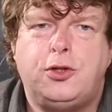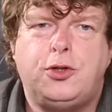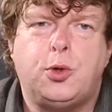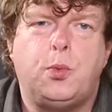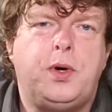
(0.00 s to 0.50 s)

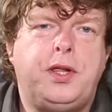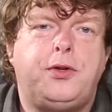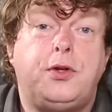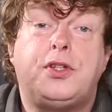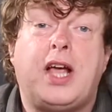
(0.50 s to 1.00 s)
So
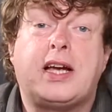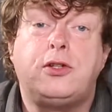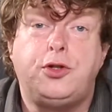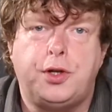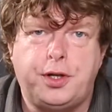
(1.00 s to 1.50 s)
with your
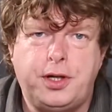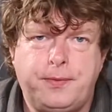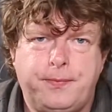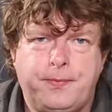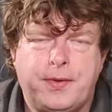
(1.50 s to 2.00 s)
second shooter
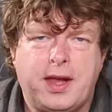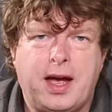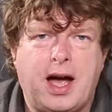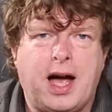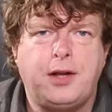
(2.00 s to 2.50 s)

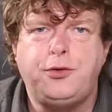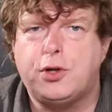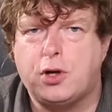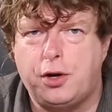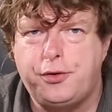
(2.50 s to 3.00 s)
and
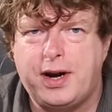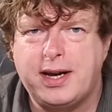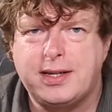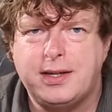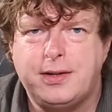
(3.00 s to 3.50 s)
your
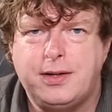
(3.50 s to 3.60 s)
contract,